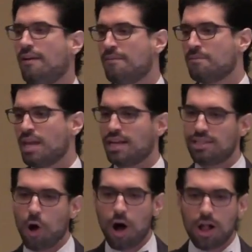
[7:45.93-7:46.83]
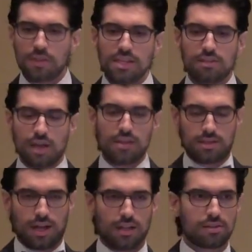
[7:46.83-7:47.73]
And I see all these
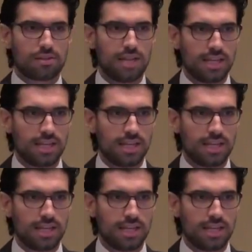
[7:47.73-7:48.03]
adults